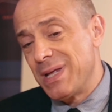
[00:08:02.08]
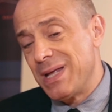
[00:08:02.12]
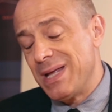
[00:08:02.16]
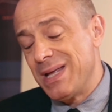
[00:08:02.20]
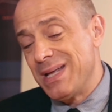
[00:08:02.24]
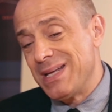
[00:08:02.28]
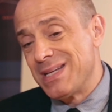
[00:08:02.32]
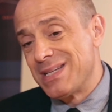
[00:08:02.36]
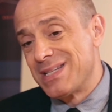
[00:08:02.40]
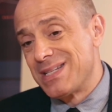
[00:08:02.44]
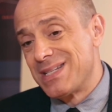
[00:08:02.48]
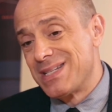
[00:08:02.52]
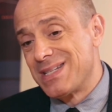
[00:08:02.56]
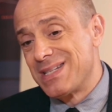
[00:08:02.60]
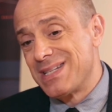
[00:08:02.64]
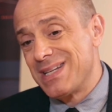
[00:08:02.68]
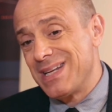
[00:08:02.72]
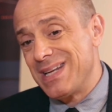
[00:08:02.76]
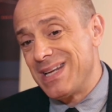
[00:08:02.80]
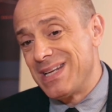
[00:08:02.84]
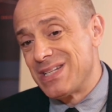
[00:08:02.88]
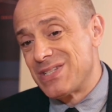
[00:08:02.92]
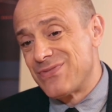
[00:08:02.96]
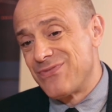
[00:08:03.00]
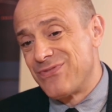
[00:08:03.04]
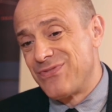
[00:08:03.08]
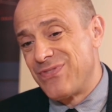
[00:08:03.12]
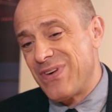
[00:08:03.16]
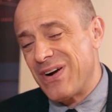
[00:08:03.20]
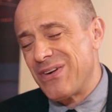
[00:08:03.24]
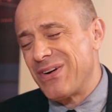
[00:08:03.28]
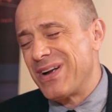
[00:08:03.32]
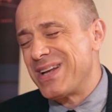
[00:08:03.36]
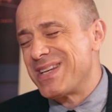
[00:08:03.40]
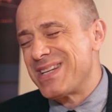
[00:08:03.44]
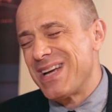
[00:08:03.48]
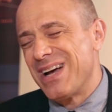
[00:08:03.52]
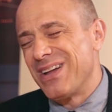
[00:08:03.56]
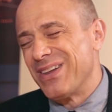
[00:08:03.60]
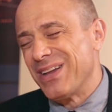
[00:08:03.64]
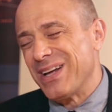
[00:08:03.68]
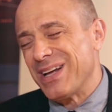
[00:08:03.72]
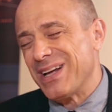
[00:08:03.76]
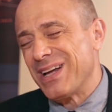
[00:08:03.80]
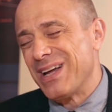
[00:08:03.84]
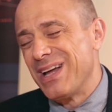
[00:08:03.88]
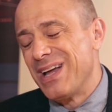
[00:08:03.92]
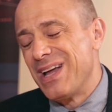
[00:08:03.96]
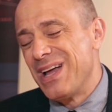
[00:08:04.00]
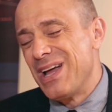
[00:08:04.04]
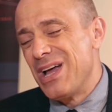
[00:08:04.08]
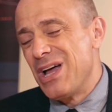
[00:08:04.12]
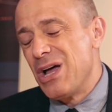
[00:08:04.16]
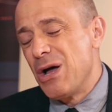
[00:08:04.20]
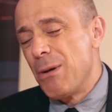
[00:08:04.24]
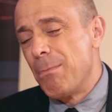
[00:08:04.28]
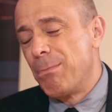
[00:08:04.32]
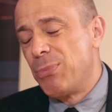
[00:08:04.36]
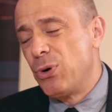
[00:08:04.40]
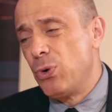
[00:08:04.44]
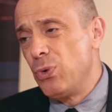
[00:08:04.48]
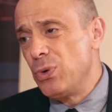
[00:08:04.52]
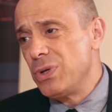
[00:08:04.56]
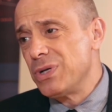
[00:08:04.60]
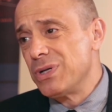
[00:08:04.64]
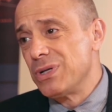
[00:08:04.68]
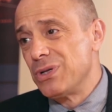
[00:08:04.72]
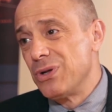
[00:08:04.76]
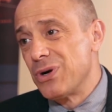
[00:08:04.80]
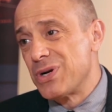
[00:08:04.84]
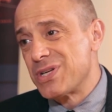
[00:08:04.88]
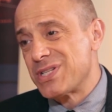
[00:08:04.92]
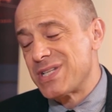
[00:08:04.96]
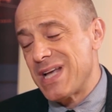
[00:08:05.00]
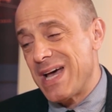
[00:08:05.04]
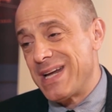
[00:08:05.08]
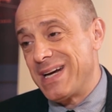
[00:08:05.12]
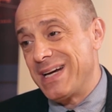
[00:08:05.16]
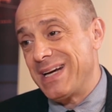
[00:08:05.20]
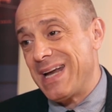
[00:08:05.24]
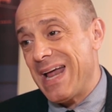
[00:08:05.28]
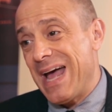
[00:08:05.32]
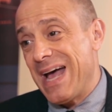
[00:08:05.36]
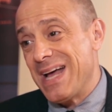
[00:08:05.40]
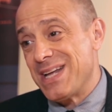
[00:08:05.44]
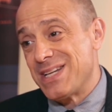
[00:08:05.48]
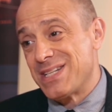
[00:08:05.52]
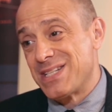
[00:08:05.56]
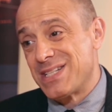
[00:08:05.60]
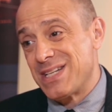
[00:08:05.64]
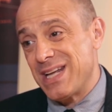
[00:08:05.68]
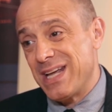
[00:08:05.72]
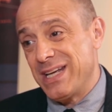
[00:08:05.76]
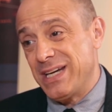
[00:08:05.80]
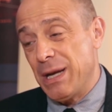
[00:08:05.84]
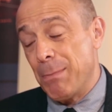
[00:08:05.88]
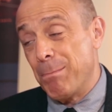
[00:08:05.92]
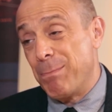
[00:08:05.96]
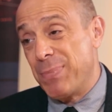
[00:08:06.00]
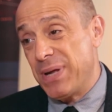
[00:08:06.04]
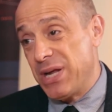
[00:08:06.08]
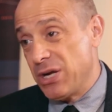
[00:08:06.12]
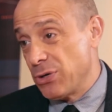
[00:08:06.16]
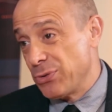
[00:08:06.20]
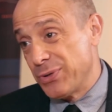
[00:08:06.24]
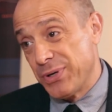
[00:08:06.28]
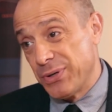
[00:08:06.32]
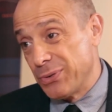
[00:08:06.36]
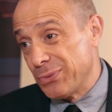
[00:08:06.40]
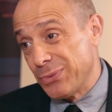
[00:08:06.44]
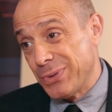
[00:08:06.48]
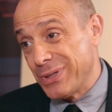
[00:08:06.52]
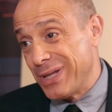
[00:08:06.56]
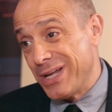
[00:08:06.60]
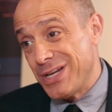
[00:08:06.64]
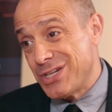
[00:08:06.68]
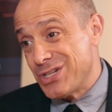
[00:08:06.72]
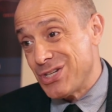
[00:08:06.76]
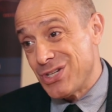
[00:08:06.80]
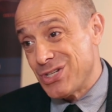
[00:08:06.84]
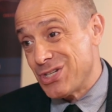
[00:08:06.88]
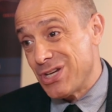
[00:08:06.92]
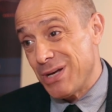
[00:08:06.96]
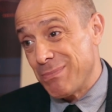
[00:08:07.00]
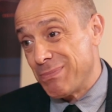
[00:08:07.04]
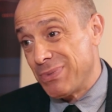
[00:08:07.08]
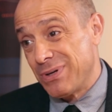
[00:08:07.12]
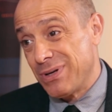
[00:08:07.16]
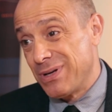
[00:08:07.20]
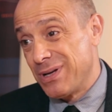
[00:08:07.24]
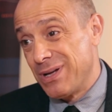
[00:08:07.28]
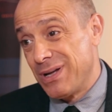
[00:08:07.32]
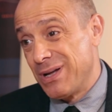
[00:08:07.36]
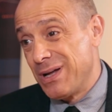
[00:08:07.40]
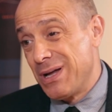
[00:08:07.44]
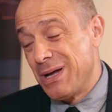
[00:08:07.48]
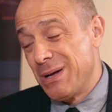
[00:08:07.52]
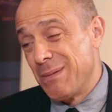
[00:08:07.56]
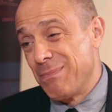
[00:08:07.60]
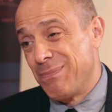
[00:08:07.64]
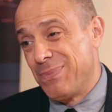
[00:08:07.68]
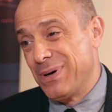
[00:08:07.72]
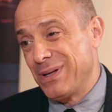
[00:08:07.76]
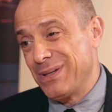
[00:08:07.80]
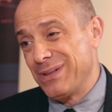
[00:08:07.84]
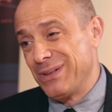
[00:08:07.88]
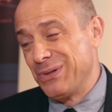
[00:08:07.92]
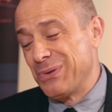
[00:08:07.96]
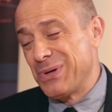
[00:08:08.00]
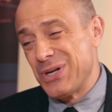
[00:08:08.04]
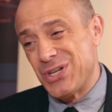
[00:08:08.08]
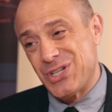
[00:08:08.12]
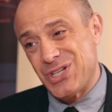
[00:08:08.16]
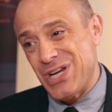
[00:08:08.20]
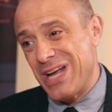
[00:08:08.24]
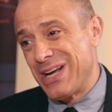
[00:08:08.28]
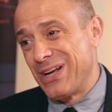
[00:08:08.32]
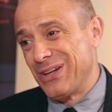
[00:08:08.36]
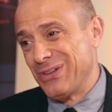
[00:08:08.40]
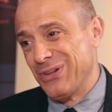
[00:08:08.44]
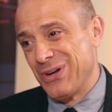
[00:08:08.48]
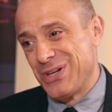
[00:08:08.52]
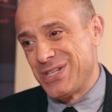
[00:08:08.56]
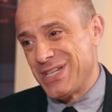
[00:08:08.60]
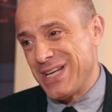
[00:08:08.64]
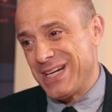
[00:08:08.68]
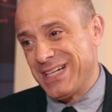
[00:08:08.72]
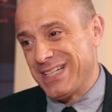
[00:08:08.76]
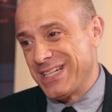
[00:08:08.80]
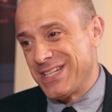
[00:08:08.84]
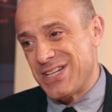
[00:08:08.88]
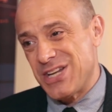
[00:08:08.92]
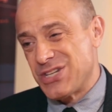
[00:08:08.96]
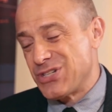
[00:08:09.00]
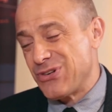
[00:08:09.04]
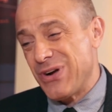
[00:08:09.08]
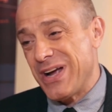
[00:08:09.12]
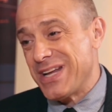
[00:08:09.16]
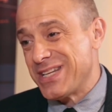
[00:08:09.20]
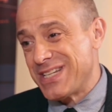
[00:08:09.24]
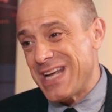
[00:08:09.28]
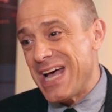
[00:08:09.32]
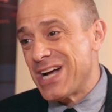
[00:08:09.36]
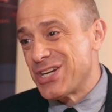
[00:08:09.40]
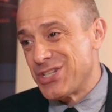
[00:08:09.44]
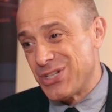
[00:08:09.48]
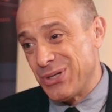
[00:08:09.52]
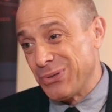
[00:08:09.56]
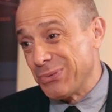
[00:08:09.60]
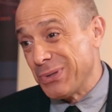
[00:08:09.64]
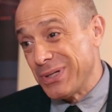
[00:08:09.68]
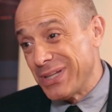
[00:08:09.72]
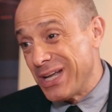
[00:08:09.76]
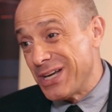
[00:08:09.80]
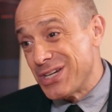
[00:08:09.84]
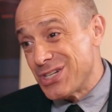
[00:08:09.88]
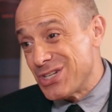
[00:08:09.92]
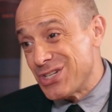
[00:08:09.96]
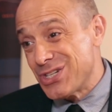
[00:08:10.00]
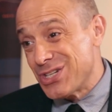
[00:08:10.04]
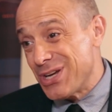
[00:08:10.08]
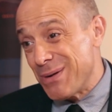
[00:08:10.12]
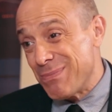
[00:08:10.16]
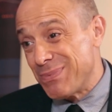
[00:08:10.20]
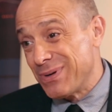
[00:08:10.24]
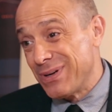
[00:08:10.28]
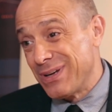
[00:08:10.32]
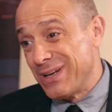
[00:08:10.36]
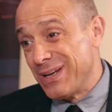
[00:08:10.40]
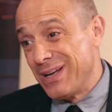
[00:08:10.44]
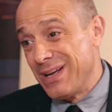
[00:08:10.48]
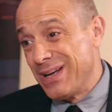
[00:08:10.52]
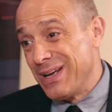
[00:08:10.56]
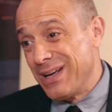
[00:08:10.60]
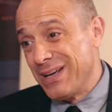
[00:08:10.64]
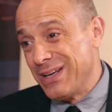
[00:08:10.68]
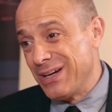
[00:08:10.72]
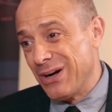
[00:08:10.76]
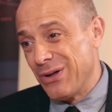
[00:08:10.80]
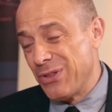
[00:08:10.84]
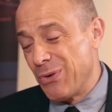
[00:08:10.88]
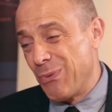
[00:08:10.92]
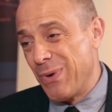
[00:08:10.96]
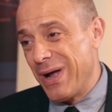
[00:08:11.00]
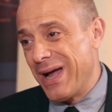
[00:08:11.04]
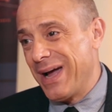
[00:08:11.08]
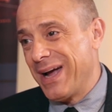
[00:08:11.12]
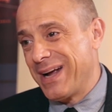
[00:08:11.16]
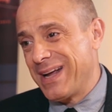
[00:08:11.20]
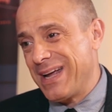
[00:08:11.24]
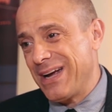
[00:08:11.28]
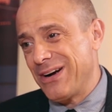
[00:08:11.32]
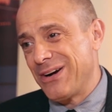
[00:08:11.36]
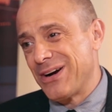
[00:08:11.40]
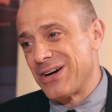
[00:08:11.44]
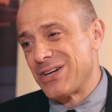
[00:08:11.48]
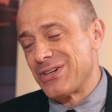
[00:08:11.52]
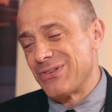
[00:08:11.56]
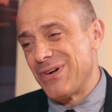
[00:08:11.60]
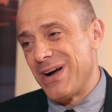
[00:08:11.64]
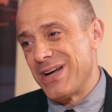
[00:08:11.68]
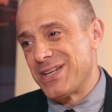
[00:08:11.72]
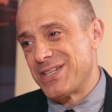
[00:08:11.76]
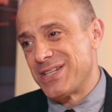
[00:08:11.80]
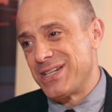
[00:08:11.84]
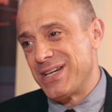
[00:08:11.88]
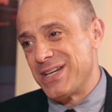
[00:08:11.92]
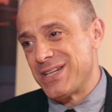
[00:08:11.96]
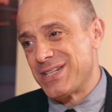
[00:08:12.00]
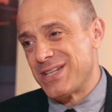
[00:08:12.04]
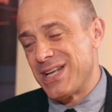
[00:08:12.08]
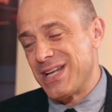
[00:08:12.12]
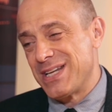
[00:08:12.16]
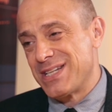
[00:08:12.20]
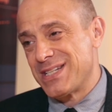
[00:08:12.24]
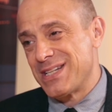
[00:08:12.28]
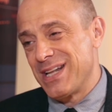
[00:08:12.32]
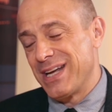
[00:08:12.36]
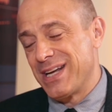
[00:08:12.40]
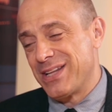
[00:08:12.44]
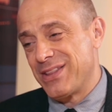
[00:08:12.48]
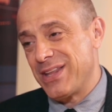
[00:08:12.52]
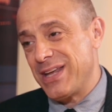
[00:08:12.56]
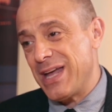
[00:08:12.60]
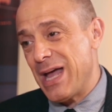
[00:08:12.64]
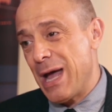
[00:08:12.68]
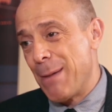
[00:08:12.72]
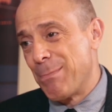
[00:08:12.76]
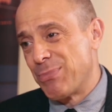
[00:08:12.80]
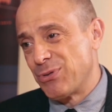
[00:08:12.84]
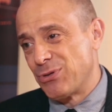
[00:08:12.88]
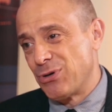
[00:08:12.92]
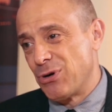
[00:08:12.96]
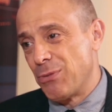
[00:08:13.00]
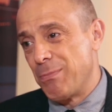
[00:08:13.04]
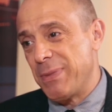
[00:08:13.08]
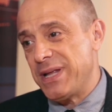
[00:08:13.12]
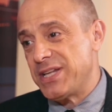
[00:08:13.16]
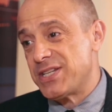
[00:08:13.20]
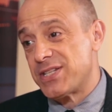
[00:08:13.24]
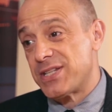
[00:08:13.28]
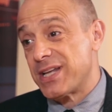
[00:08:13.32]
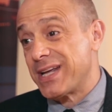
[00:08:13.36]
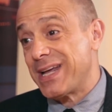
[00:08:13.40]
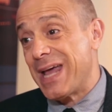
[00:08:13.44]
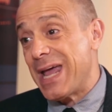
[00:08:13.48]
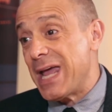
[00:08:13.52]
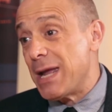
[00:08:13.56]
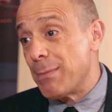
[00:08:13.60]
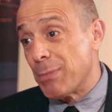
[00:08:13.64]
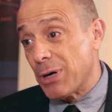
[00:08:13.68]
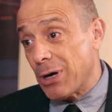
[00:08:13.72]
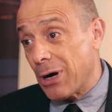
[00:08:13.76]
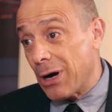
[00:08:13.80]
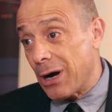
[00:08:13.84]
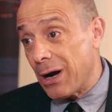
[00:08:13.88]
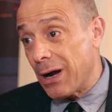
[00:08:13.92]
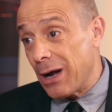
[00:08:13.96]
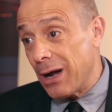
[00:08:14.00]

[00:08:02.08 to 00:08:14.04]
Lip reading: is very telling. Putin looks at it as an imperial relationship, but Lukashenko looks at it as a transactional relationship. The way I characterize it is it's like the emperor meets the gamer,